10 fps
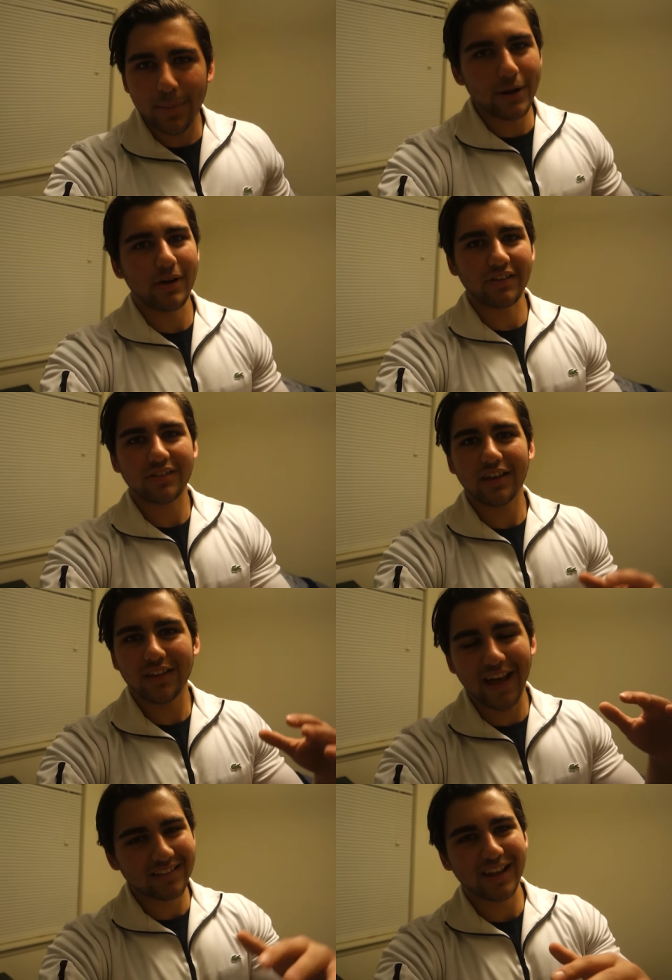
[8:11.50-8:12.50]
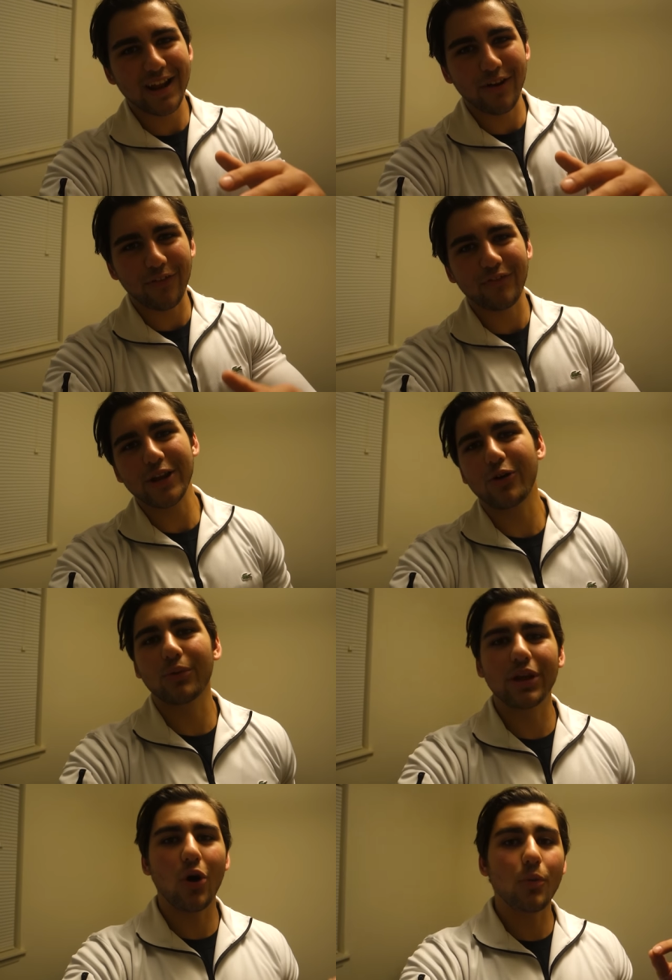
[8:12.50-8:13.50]
But anyways, that's gonna end off the video. I
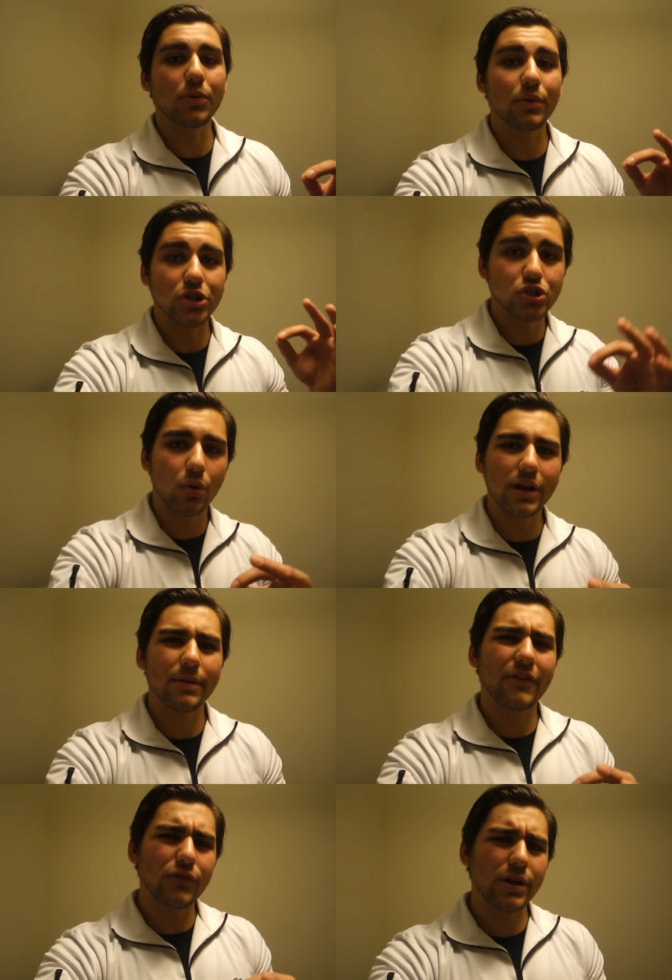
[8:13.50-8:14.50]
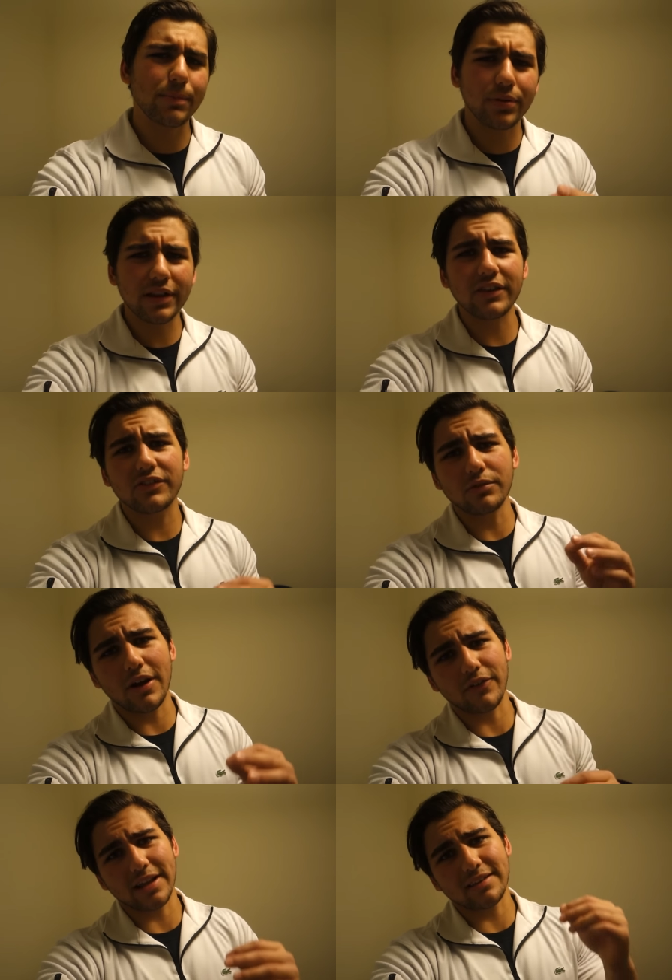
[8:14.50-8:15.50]
really hope you enjoyed it. If you did, please do
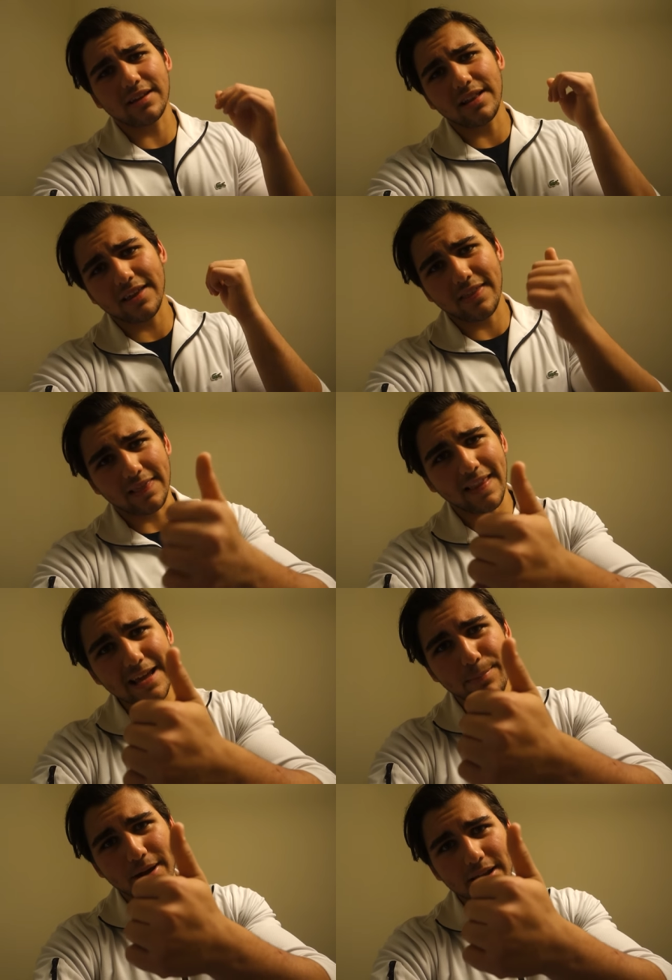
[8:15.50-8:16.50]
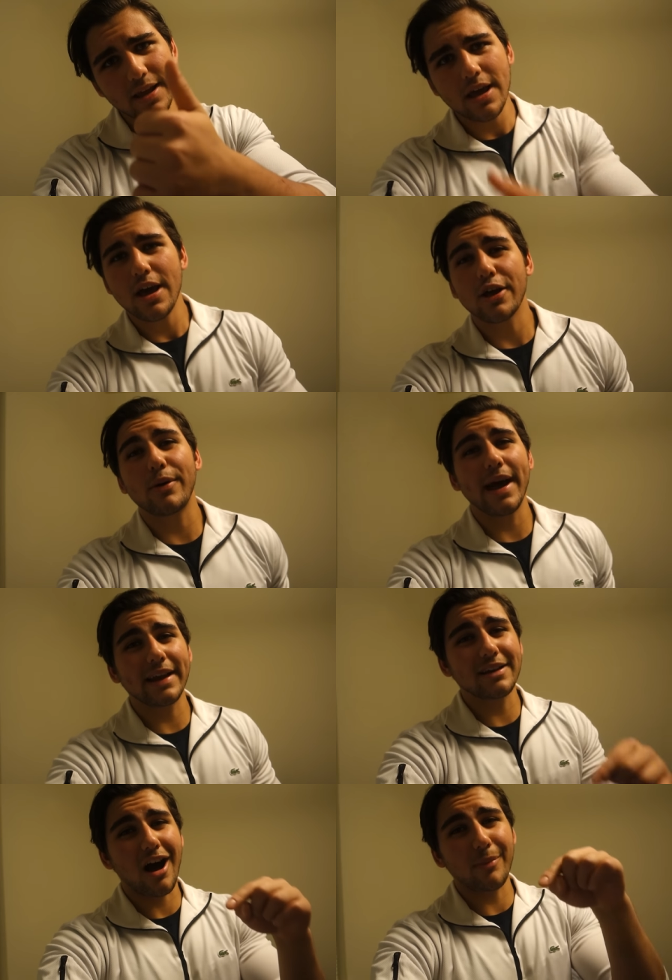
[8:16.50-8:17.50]
not forget to click the like button. Go
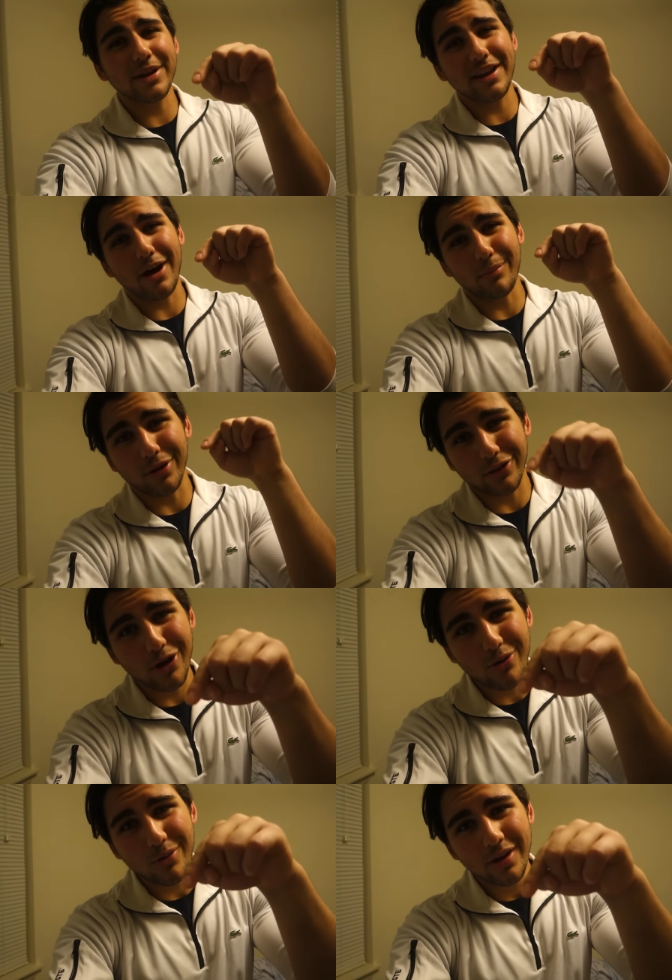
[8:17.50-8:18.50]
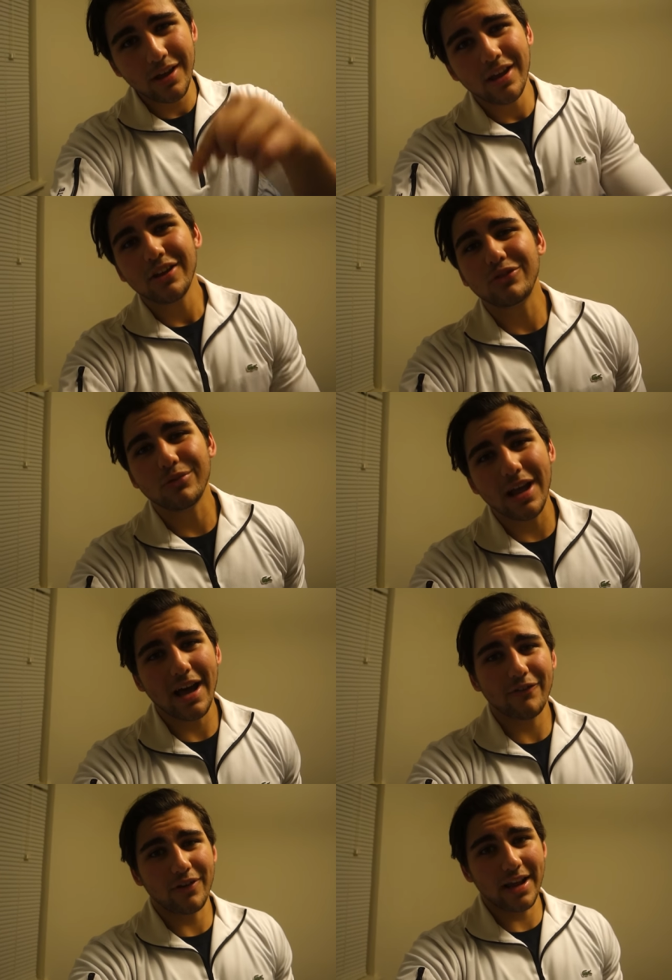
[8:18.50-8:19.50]
ahead, comment down below. Do
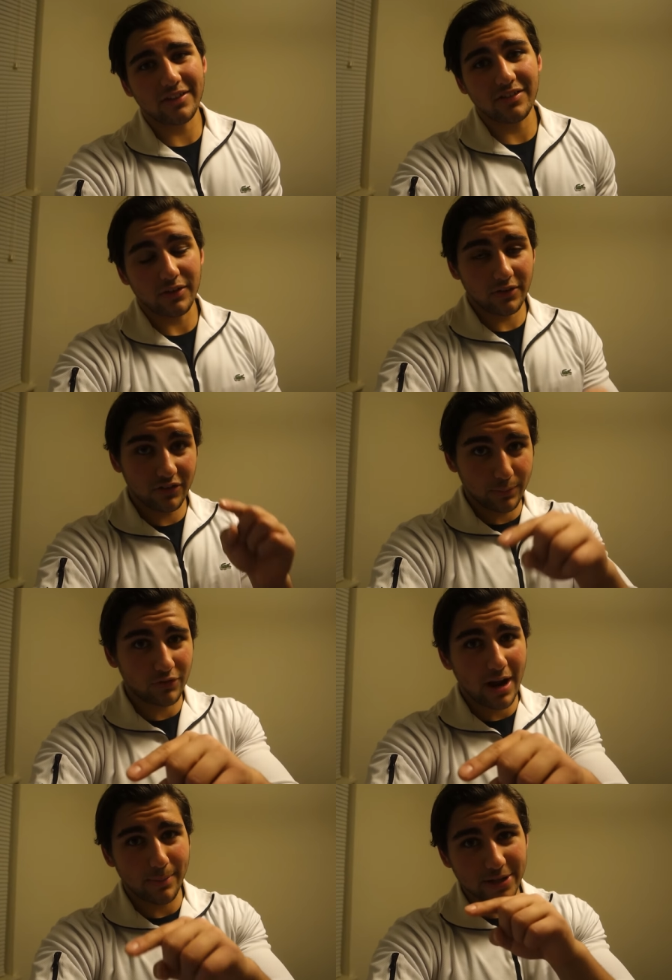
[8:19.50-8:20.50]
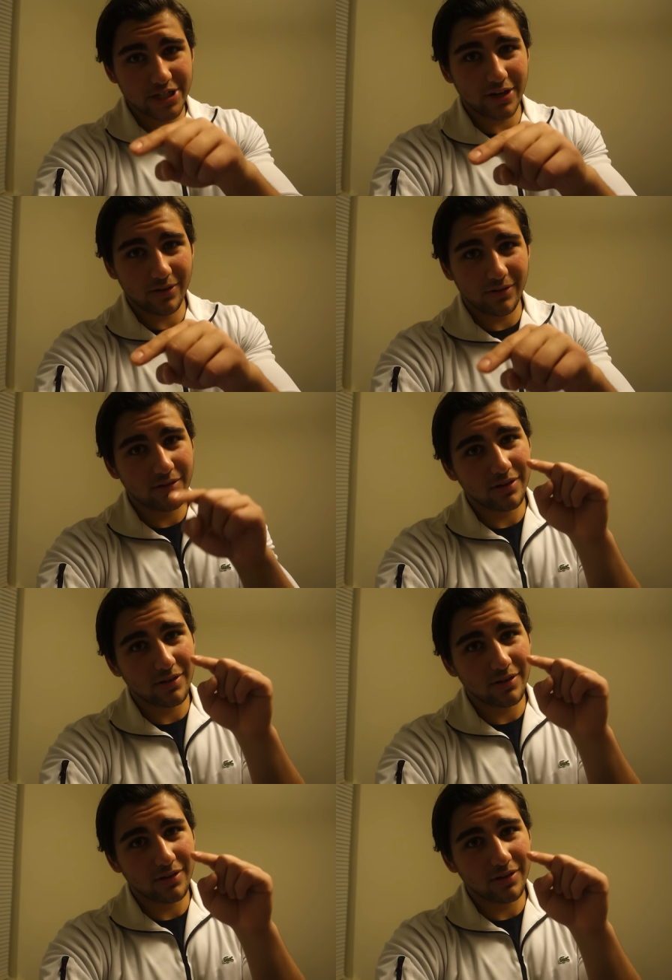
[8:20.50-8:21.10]
not forget to subscribe to my channel.